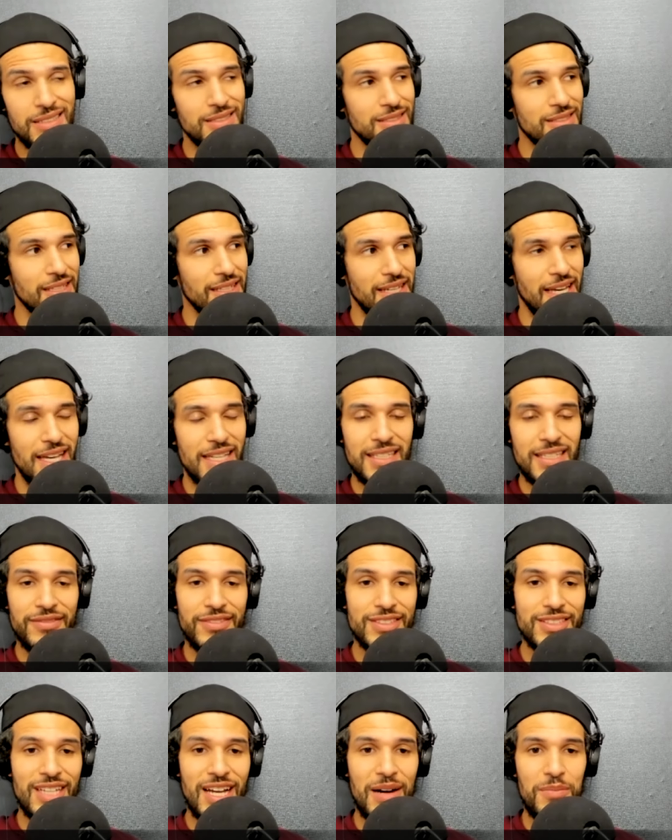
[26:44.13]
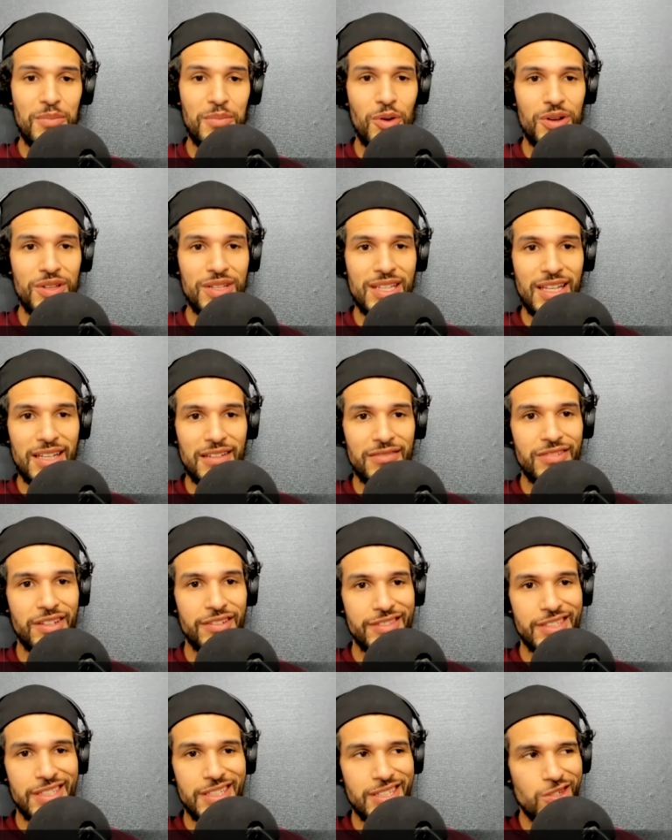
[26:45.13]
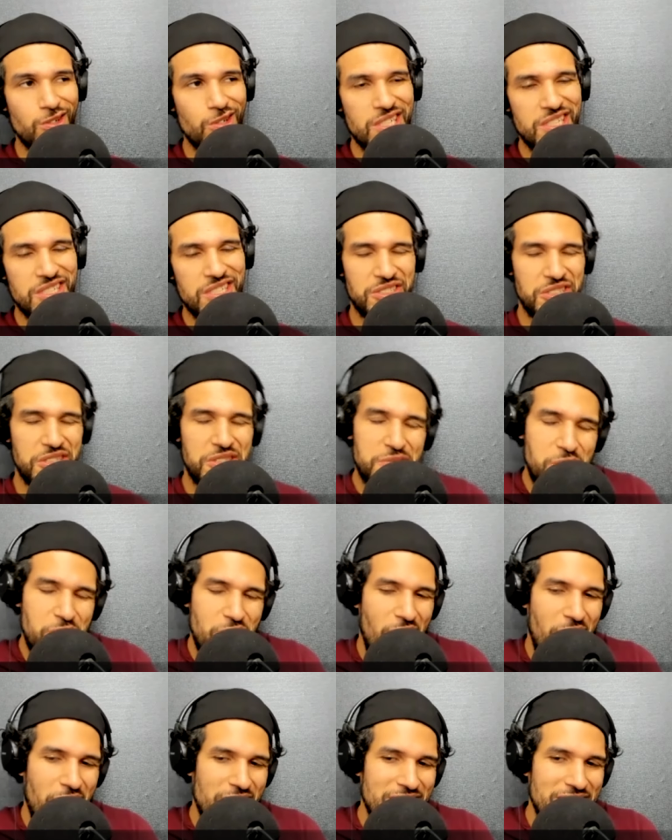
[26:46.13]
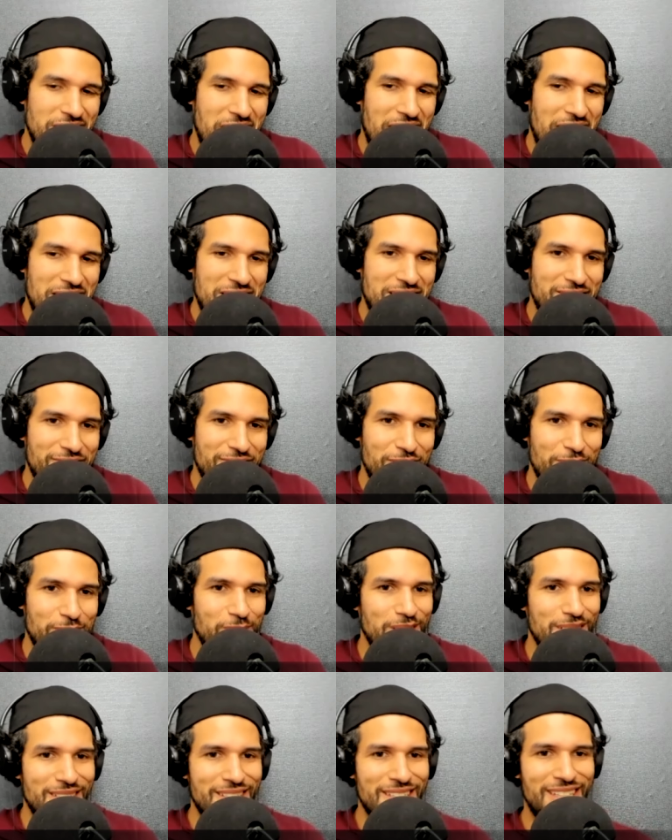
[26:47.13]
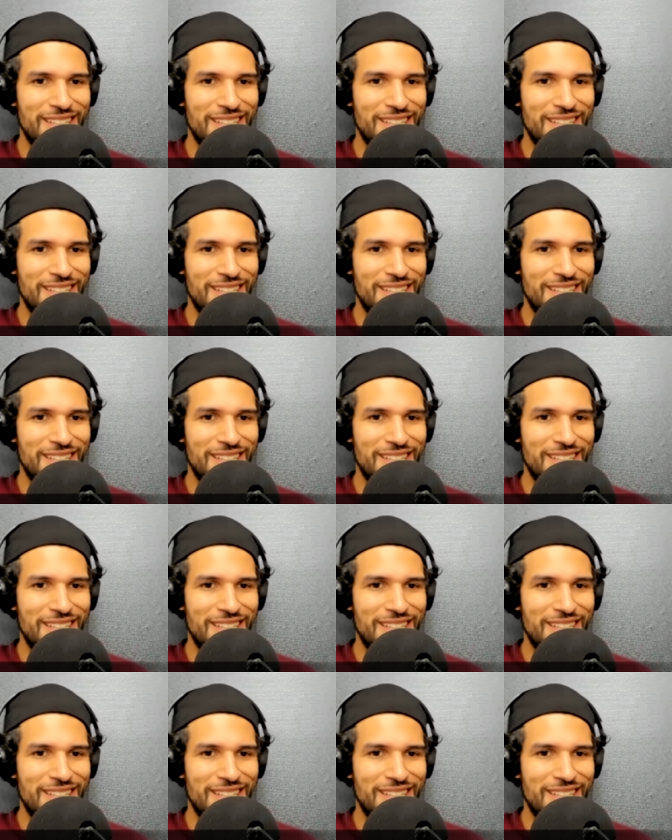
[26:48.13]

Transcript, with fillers: It's like, hey, if it's got more than like 50 ingredients, it's probably not good for me.